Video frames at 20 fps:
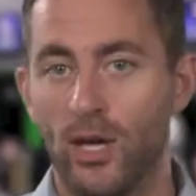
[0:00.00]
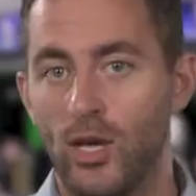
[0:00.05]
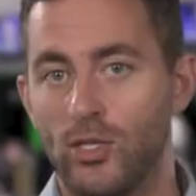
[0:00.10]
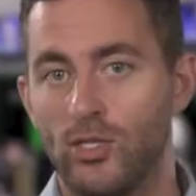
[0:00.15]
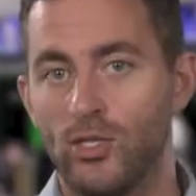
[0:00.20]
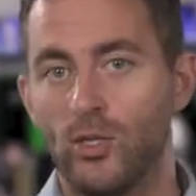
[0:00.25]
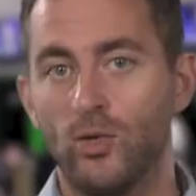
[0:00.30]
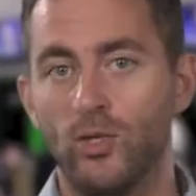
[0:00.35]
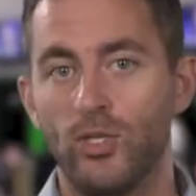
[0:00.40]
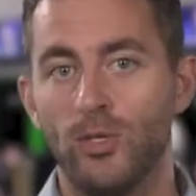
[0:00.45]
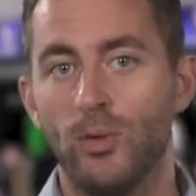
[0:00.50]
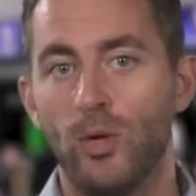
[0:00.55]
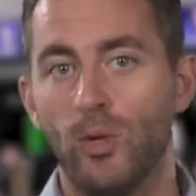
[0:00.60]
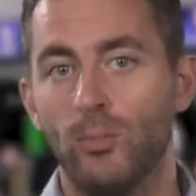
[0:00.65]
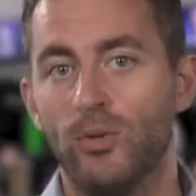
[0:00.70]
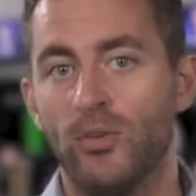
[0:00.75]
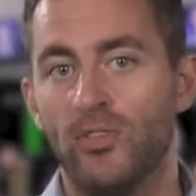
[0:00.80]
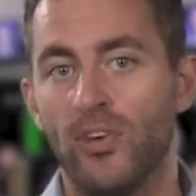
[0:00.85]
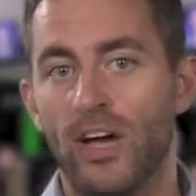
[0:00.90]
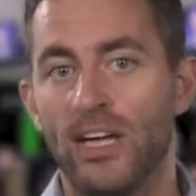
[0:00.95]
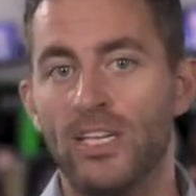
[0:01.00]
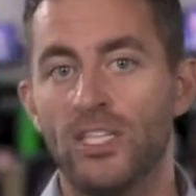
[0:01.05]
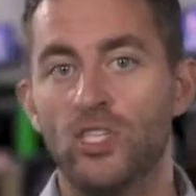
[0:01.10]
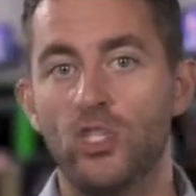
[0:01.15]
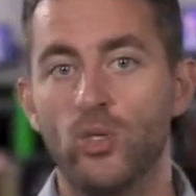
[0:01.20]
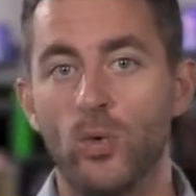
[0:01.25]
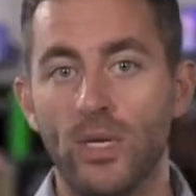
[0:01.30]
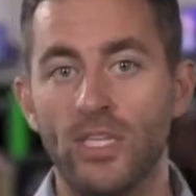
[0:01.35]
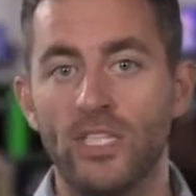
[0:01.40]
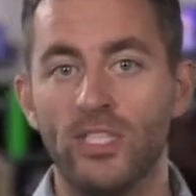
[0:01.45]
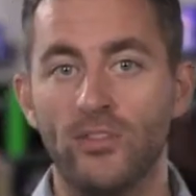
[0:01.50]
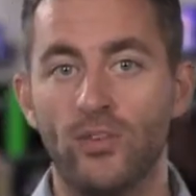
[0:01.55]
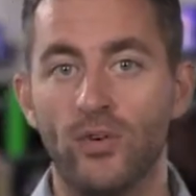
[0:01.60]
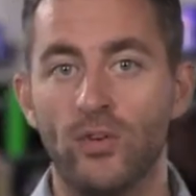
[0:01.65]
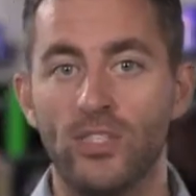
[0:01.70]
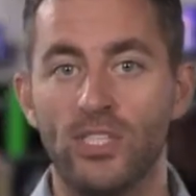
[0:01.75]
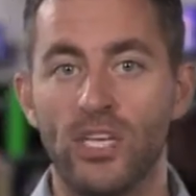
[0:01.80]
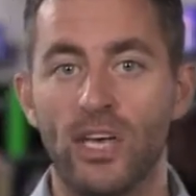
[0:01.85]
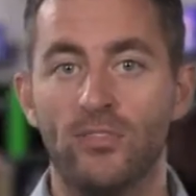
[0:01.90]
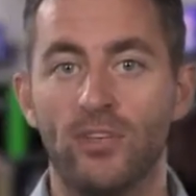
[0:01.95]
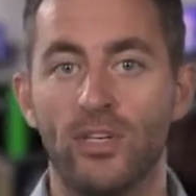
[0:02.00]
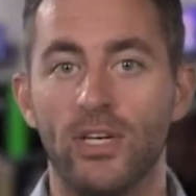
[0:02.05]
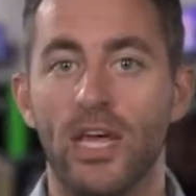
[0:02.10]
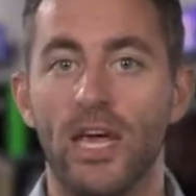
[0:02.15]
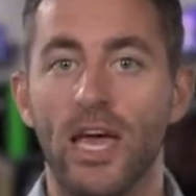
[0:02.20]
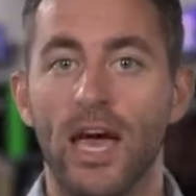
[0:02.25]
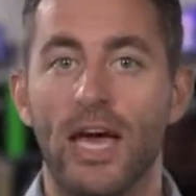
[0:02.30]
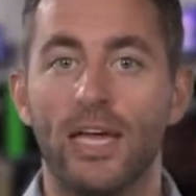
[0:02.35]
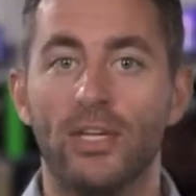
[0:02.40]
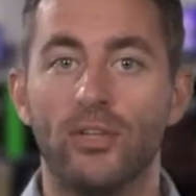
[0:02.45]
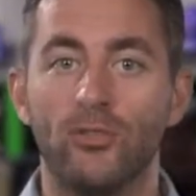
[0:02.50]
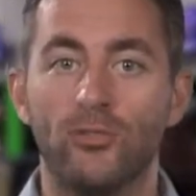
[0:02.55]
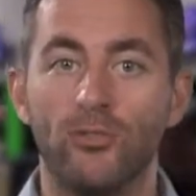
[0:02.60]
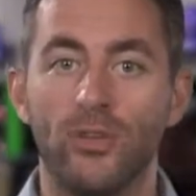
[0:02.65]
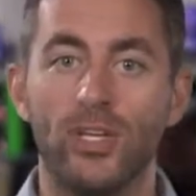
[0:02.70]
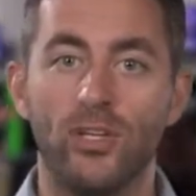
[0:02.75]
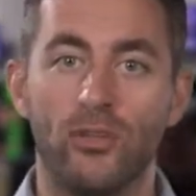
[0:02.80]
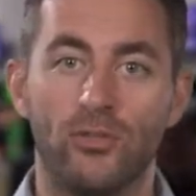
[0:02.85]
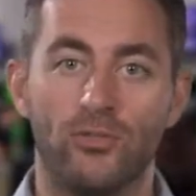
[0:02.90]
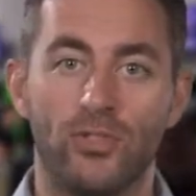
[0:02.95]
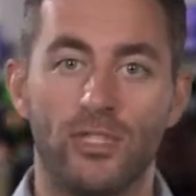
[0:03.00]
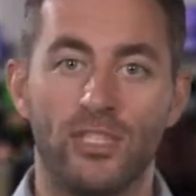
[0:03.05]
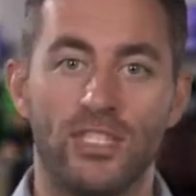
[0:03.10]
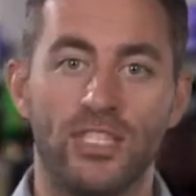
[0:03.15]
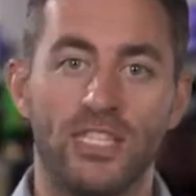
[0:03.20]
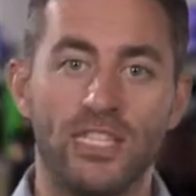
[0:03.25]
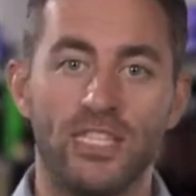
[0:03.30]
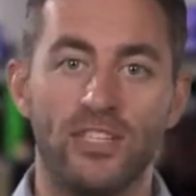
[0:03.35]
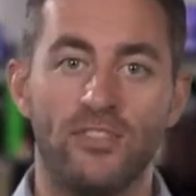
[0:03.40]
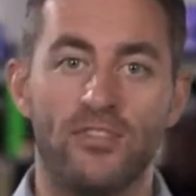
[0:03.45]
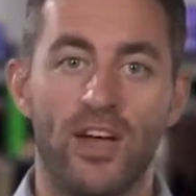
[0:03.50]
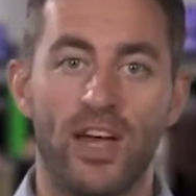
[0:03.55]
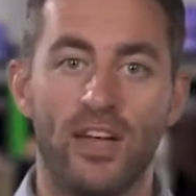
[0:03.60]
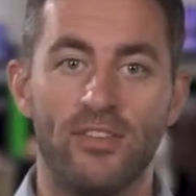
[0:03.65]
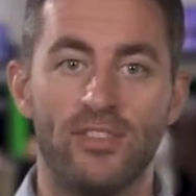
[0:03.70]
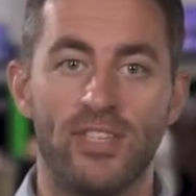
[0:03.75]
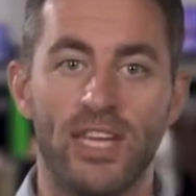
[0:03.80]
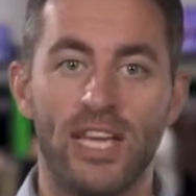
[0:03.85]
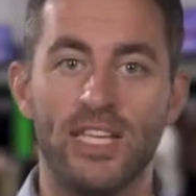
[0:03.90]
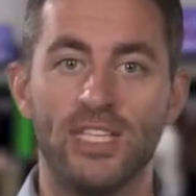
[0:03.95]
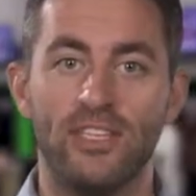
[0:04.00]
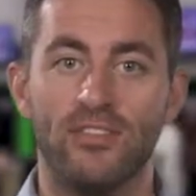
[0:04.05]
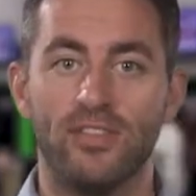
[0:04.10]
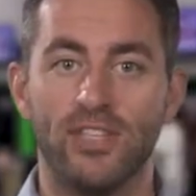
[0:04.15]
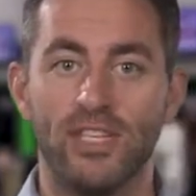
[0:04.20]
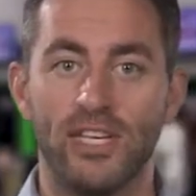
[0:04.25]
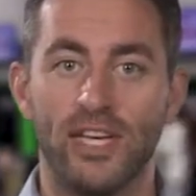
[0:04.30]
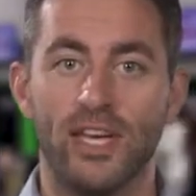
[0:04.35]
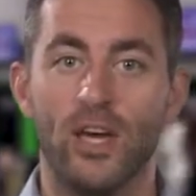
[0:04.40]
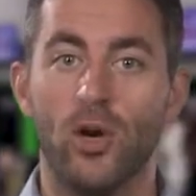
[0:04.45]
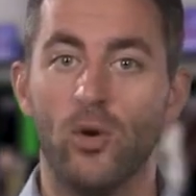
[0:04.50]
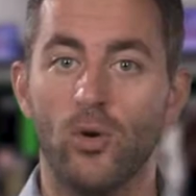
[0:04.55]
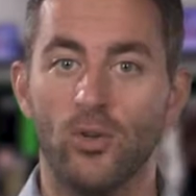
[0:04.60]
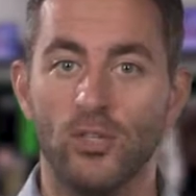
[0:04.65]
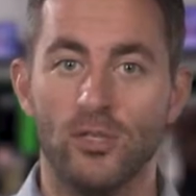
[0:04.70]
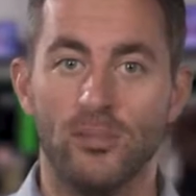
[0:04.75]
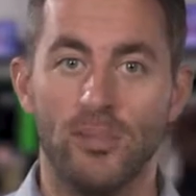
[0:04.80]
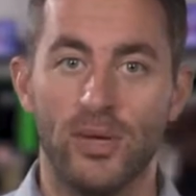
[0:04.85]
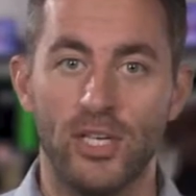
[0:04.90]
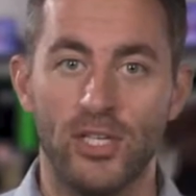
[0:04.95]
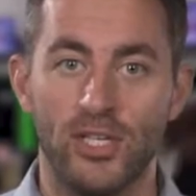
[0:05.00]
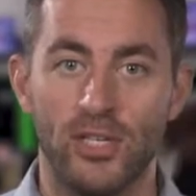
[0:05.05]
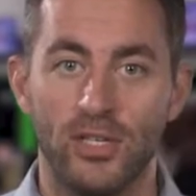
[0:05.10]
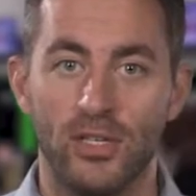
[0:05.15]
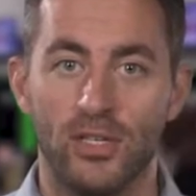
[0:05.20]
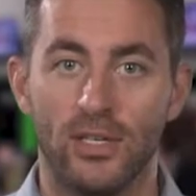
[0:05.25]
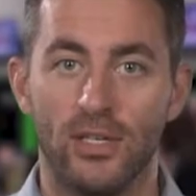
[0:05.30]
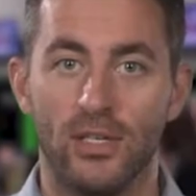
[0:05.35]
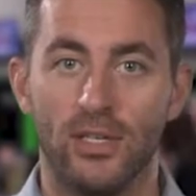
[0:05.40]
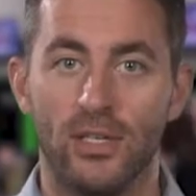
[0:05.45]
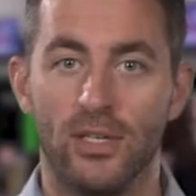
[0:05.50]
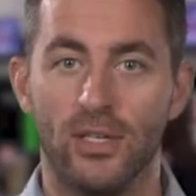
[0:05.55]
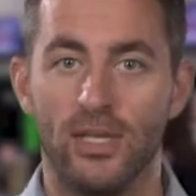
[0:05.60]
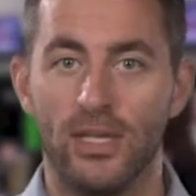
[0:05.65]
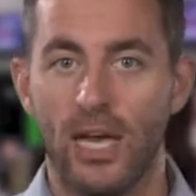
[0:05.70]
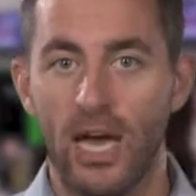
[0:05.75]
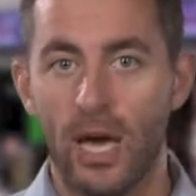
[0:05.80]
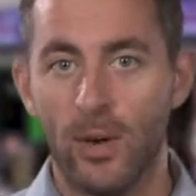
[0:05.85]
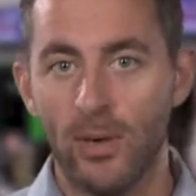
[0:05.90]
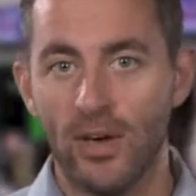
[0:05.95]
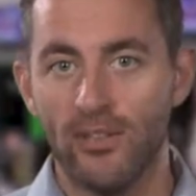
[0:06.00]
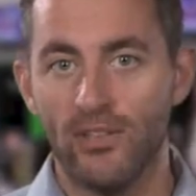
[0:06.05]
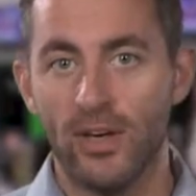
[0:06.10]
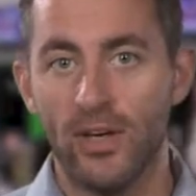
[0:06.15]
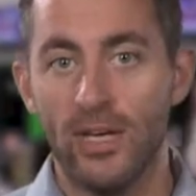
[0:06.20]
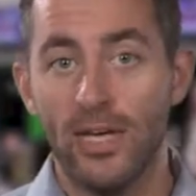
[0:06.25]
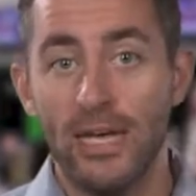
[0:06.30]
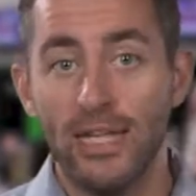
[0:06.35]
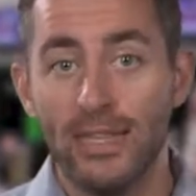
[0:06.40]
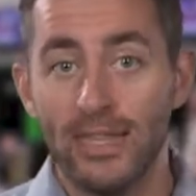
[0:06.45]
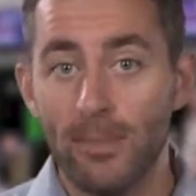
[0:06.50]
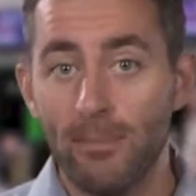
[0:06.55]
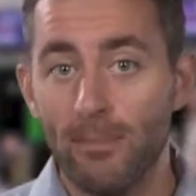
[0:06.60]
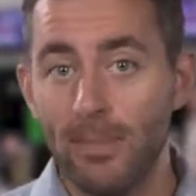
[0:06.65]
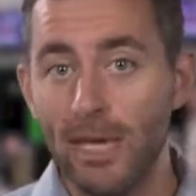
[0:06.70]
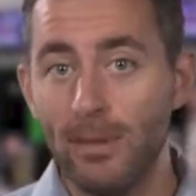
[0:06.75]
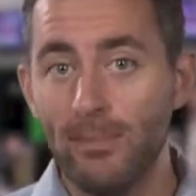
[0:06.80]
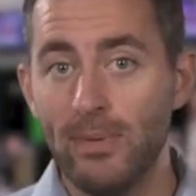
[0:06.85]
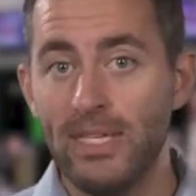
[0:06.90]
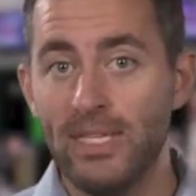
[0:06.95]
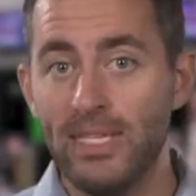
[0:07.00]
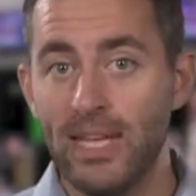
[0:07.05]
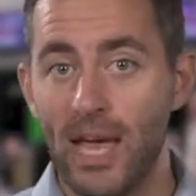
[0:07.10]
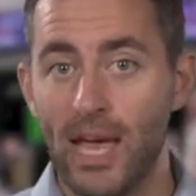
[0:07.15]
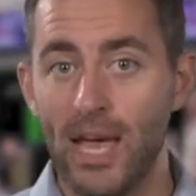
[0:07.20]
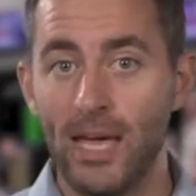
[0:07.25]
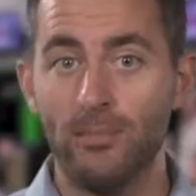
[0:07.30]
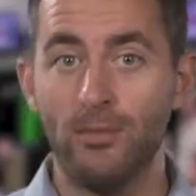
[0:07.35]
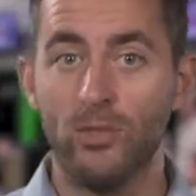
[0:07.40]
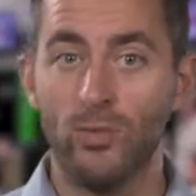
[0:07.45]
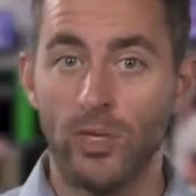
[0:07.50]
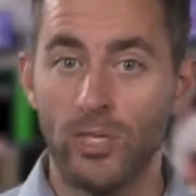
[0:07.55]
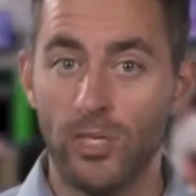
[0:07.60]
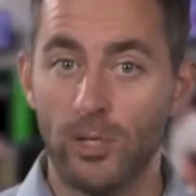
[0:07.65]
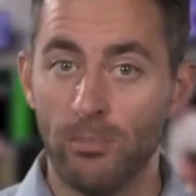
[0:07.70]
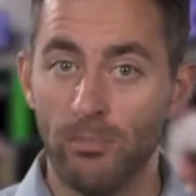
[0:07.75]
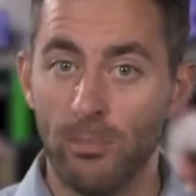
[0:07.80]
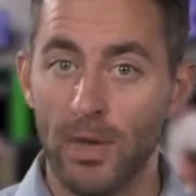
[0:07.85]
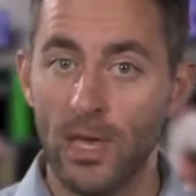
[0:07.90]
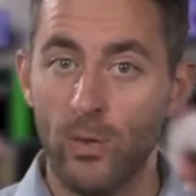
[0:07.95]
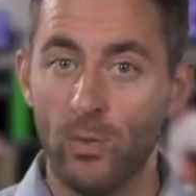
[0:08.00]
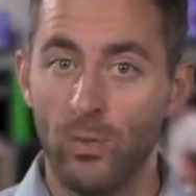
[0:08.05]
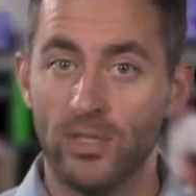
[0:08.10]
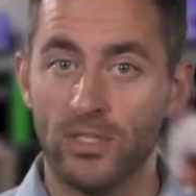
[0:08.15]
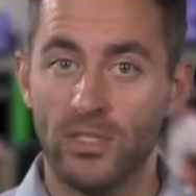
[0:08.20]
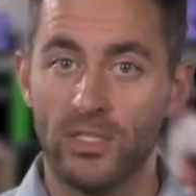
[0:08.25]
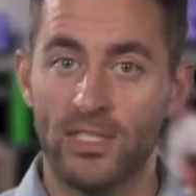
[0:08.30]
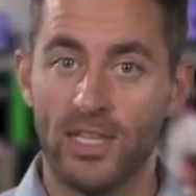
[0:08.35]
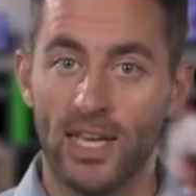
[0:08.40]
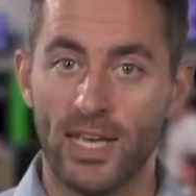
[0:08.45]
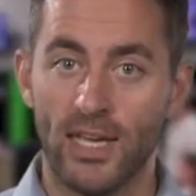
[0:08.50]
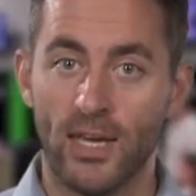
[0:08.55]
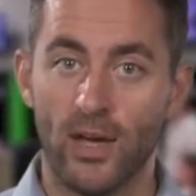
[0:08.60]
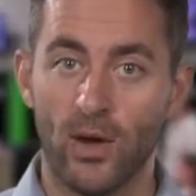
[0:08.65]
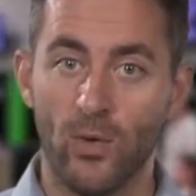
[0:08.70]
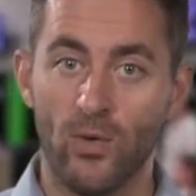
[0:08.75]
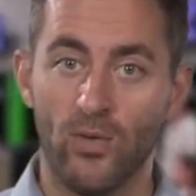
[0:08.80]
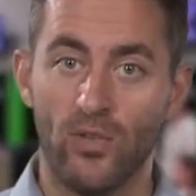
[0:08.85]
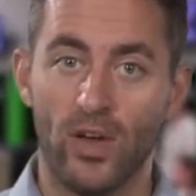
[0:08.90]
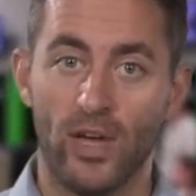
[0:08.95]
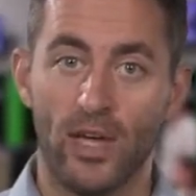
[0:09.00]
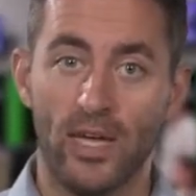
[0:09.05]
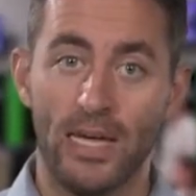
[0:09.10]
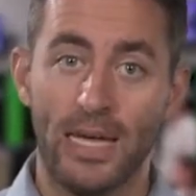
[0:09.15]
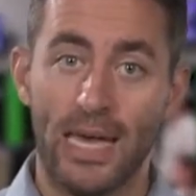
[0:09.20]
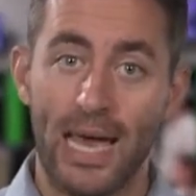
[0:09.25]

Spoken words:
SocioMole provides 24/7 and 365 days of the year automation. However, there may be times when you may want to take over